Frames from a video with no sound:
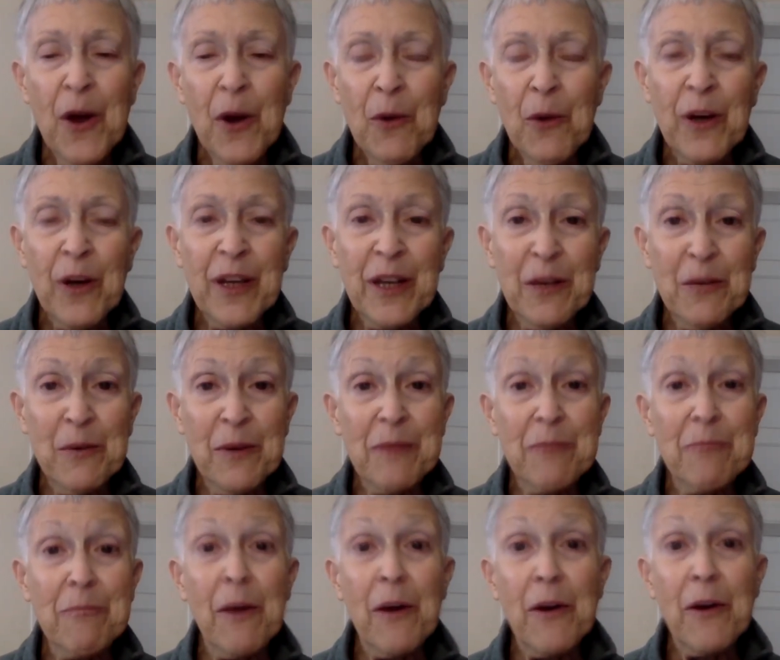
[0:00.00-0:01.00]
working with
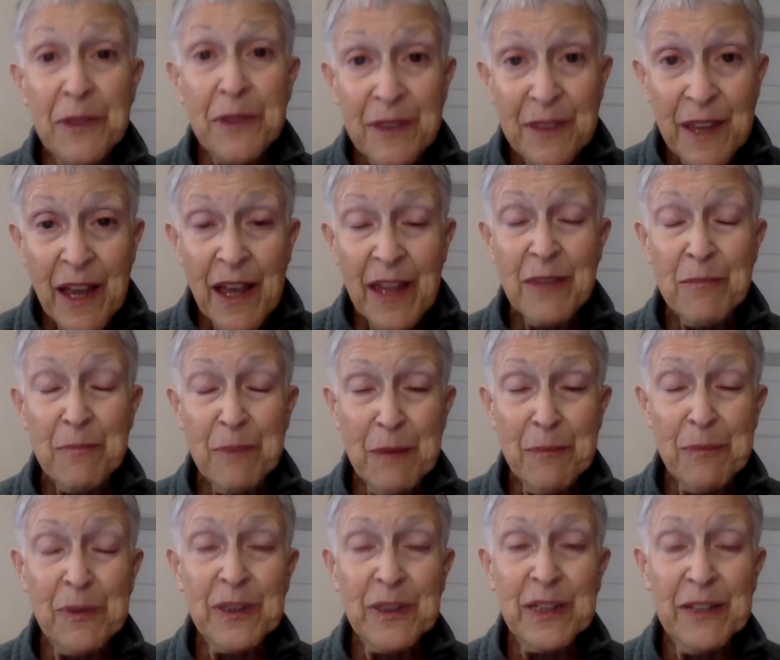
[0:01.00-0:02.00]
both the
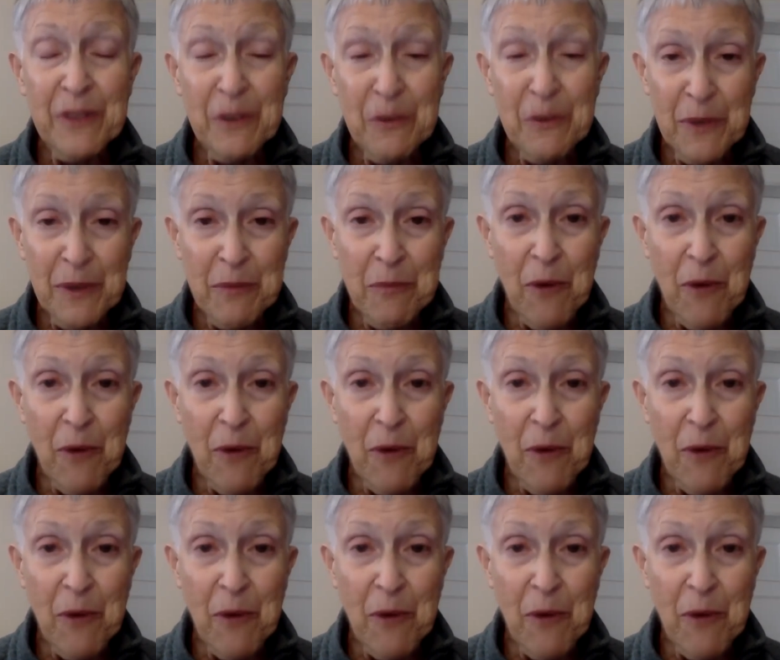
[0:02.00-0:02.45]
people living with